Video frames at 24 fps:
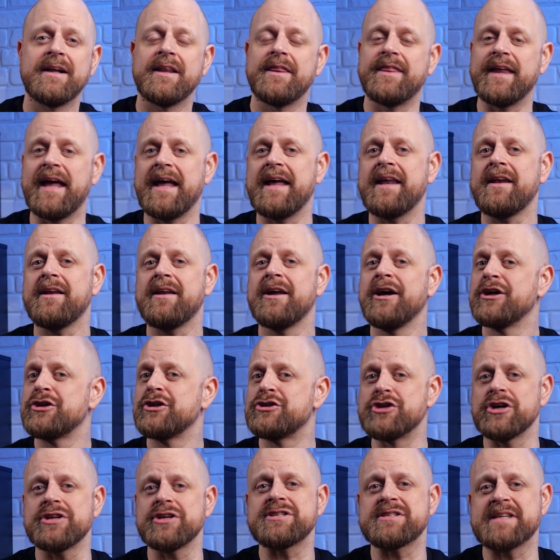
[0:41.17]
Then
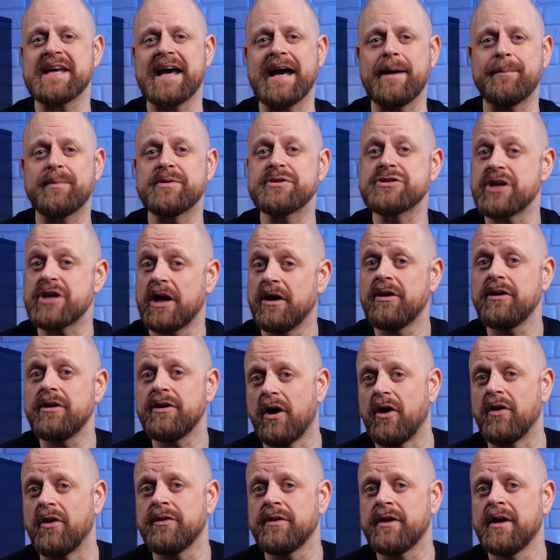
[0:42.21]
just tap Turn
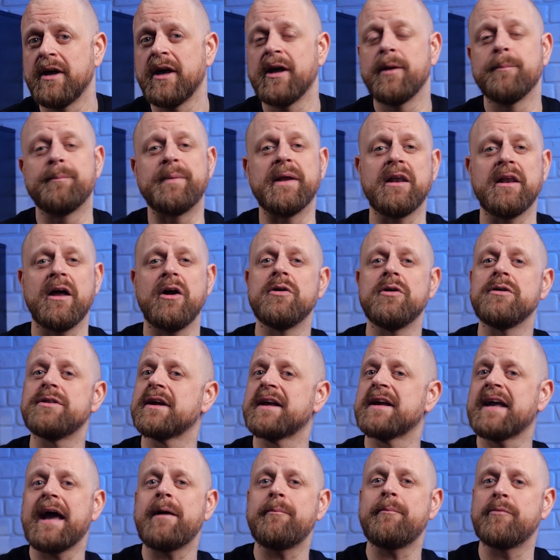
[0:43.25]
On below the
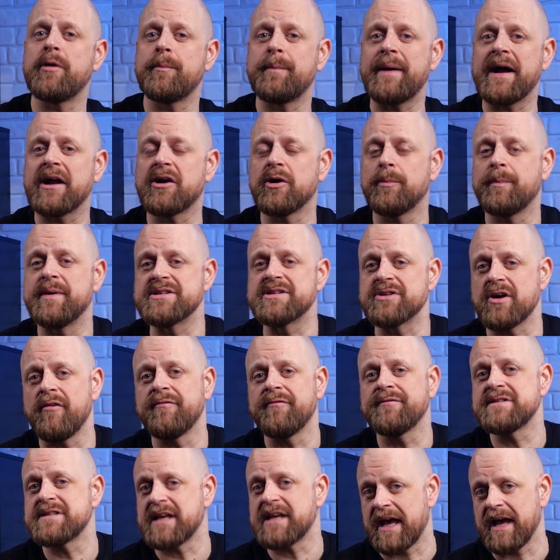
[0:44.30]
Camera Backup is
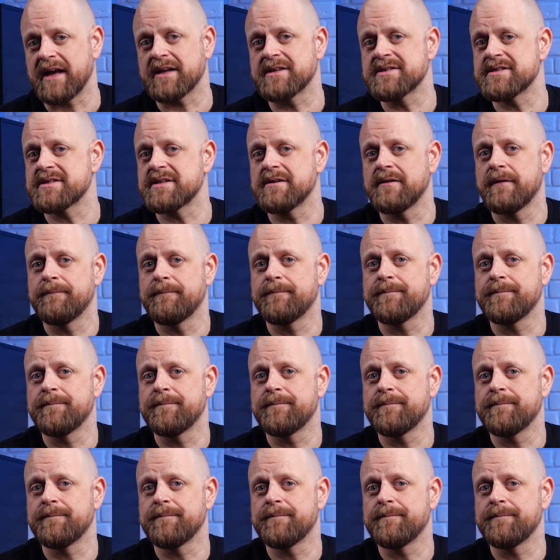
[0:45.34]
Off text.